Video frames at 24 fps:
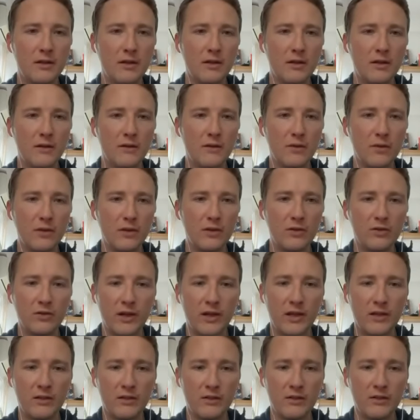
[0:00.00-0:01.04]
for the
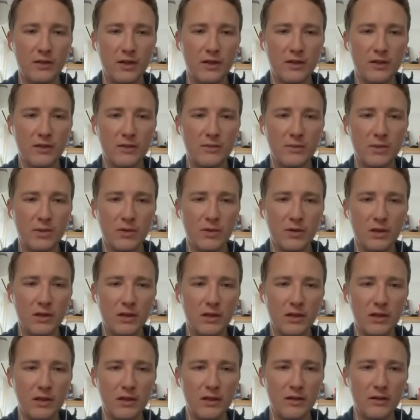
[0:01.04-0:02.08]
train to run smoothly
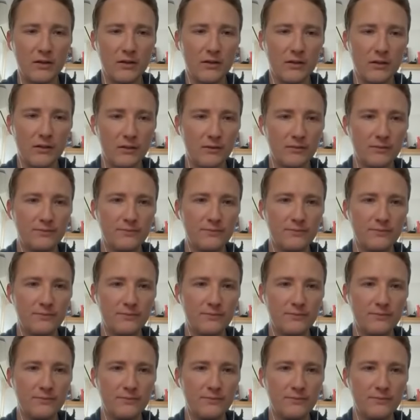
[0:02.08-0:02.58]
later. So